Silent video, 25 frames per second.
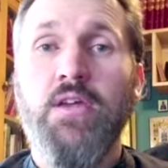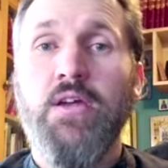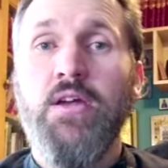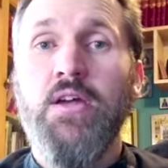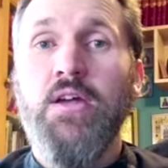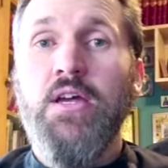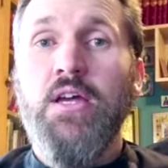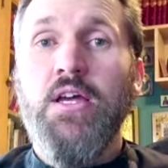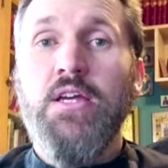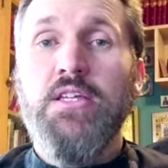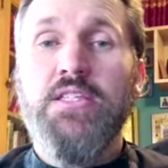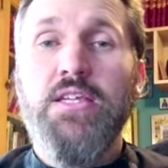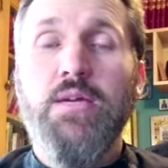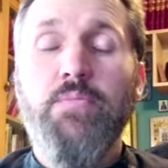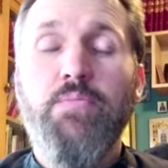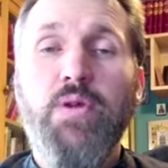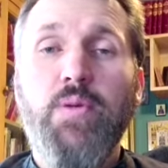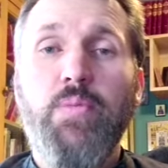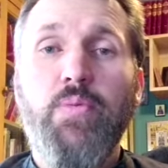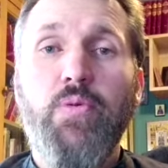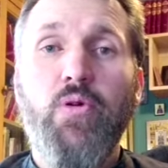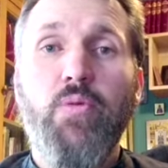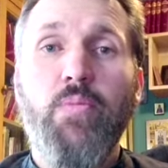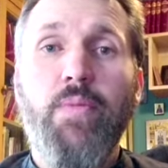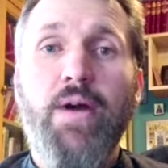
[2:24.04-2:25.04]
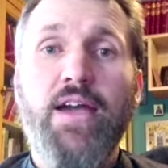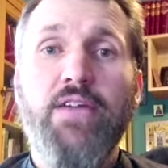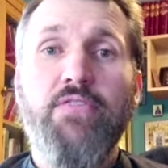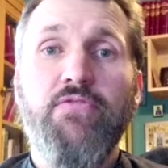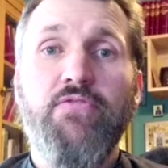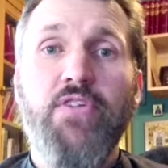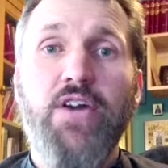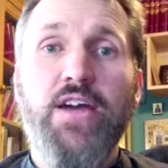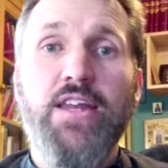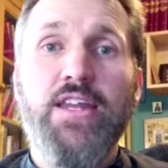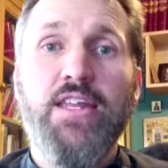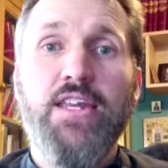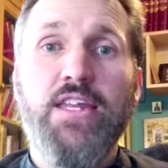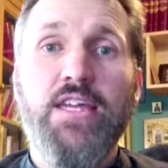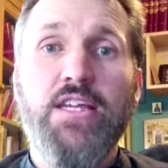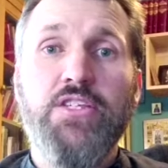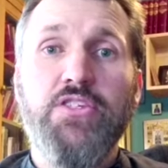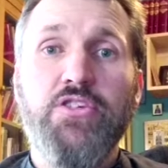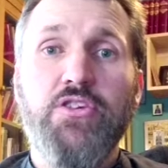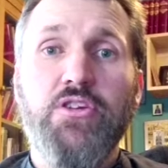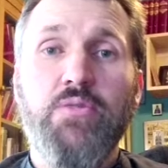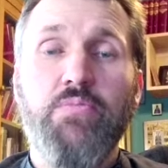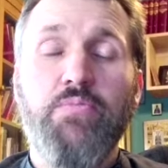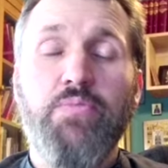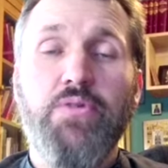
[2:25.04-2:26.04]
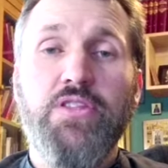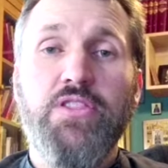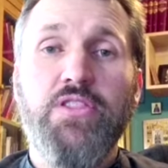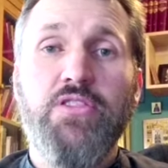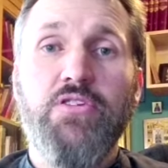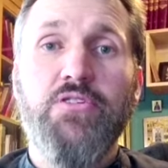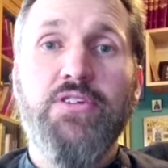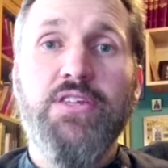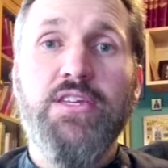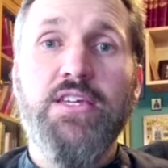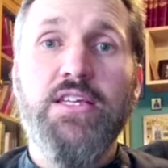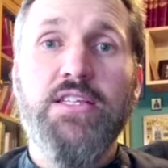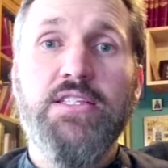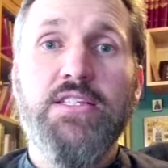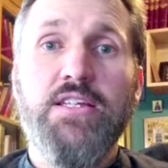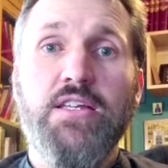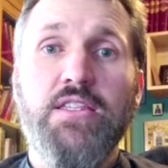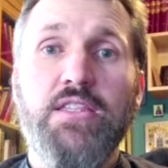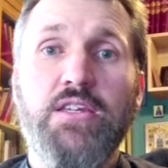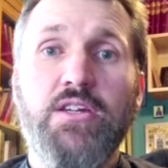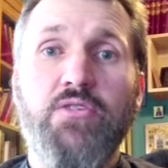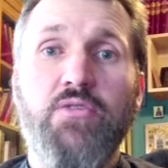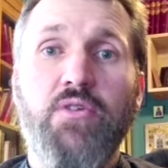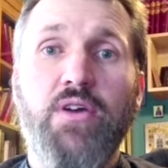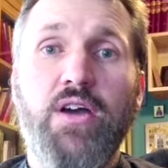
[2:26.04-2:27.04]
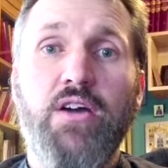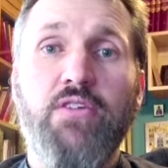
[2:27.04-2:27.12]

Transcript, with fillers: Some people might find it easier to put their knees on the ground